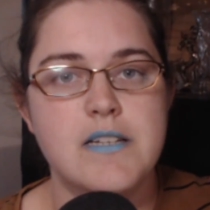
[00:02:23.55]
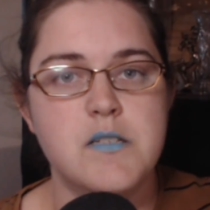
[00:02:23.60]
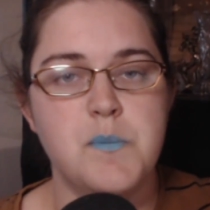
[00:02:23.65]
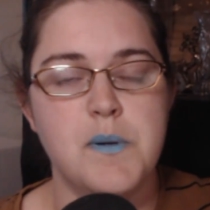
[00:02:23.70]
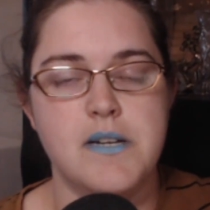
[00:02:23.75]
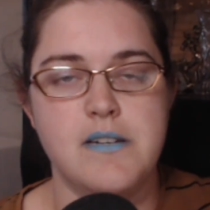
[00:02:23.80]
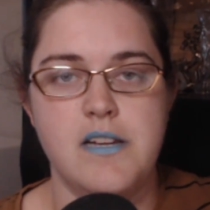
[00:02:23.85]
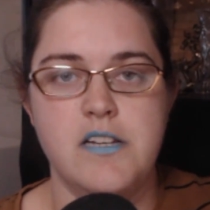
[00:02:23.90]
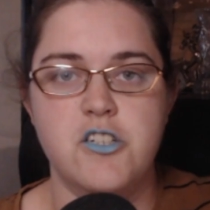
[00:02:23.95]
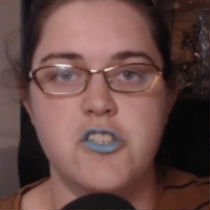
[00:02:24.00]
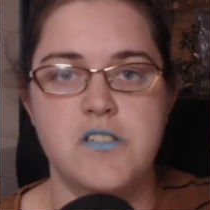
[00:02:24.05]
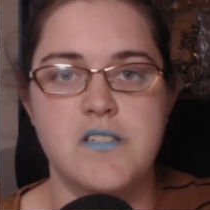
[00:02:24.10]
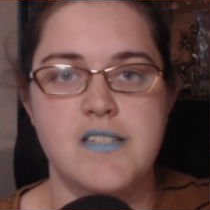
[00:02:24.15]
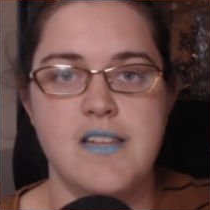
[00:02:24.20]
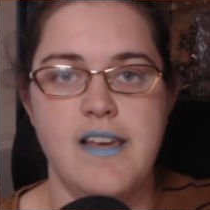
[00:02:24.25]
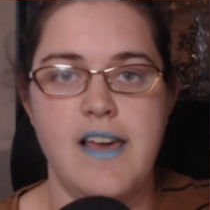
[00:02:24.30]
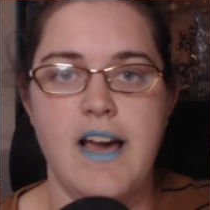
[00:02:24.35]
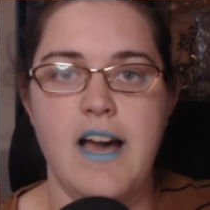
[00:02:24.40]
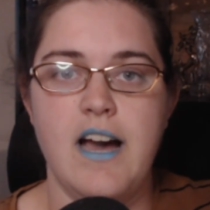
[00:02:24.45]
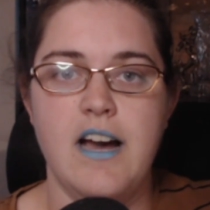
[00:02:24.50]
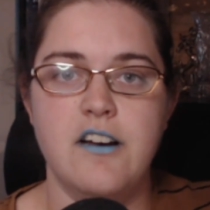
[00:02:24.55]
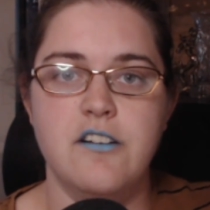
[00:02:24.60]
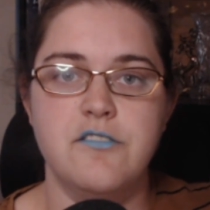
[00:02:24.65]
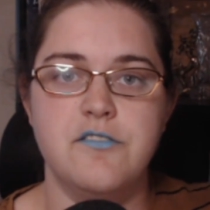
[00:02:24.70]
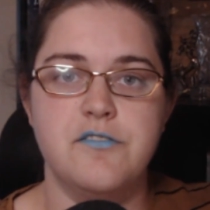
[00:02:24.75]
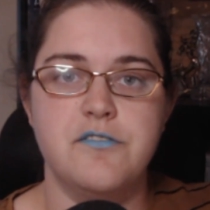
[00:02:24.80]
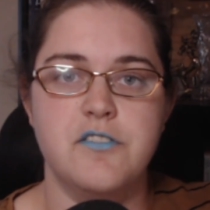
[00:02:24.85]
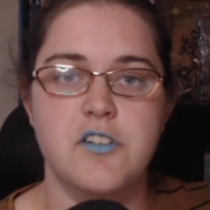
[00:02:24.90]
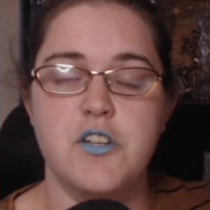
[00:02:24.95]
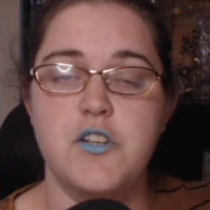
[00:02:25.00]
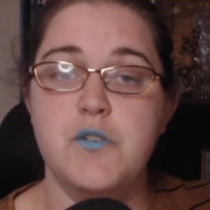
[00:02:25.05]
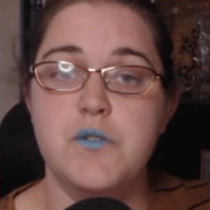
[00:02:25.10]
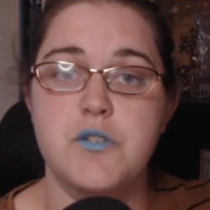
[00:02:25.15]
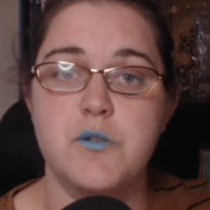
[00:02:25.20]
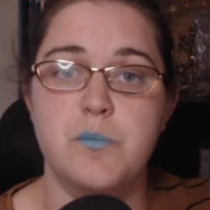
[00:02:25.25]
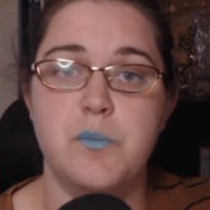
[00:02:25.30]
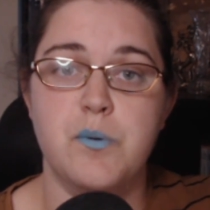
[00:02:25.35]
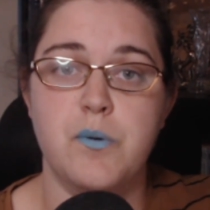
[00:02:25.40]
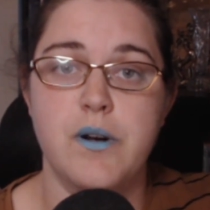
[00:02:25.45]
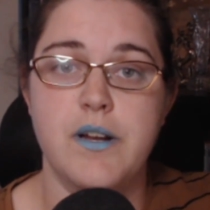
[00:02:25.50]
expectations they have for you
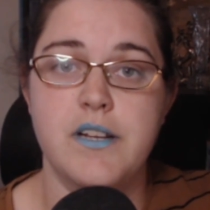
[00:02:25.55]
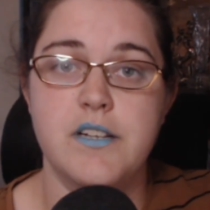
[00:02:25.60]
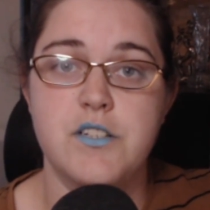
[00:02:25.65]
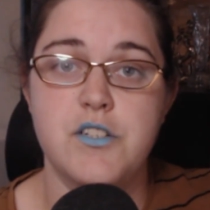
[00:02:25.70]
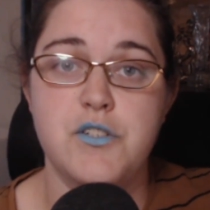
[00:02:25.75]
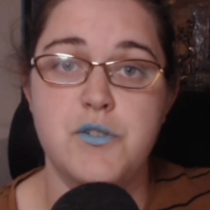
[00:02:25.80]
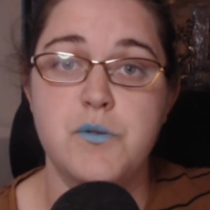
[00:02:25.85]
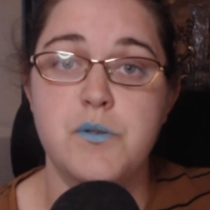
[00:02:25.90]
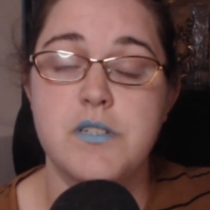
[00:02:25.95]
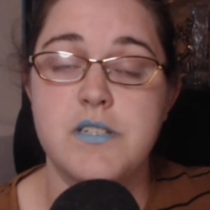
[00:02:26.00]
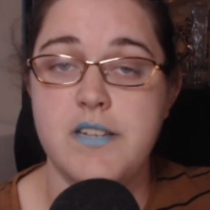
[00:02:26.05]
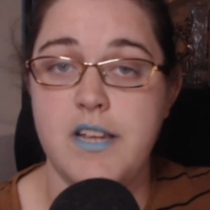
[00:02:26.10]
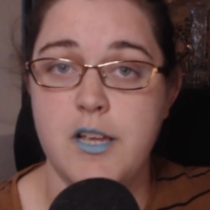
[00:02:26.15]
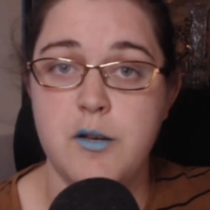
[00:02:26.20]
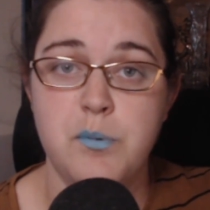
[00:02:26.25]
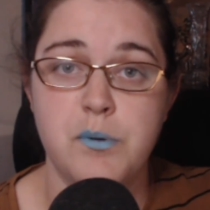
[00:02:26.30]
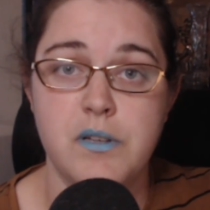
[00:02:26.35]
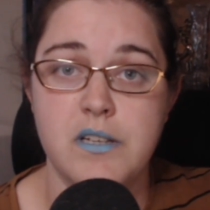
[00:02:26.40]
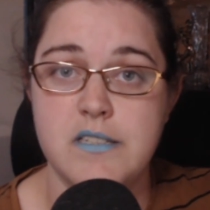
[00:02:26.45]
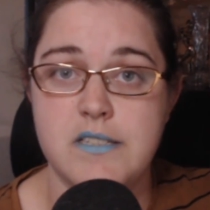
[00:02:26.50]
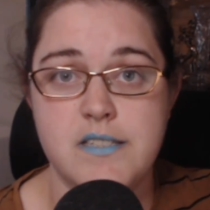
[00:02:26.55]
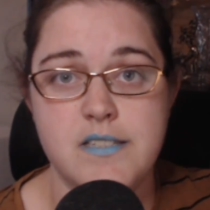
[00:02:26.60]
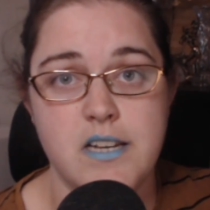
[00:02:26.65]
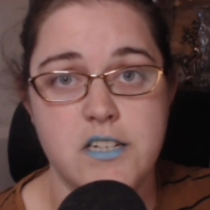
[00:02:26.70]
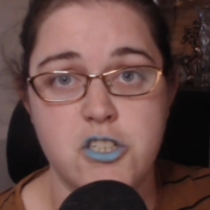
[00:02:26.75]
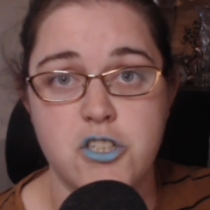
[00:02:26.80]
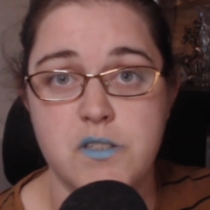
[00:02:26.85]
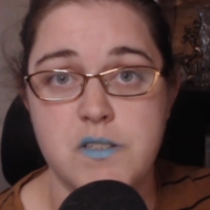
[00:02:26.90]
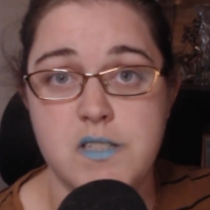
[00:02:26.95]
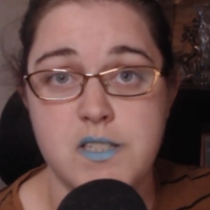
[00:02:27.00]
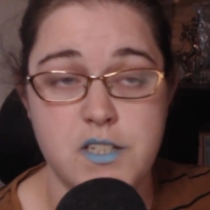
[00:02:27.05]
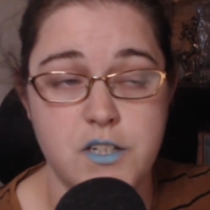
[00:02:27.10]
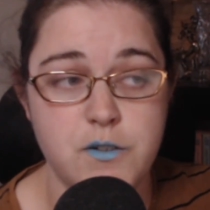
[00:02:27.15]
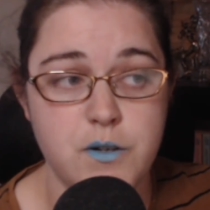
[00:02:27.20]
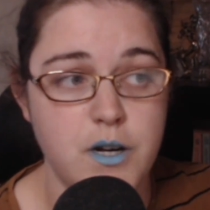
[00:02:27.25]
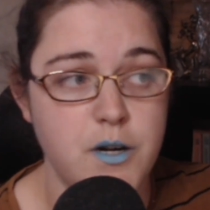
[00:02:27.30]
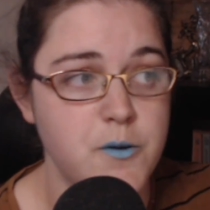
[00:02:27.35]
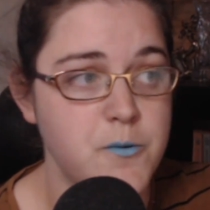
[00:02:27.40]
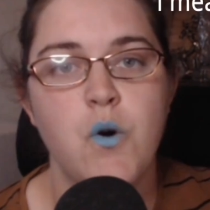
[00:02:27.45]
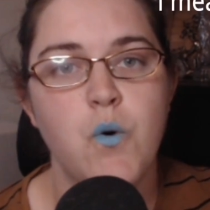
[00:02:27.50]
to bring to the table in session
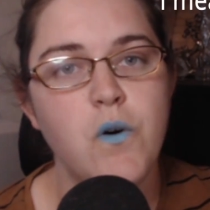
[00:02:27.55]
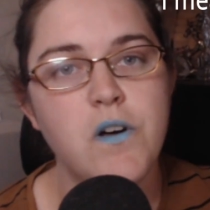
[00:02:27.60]
0.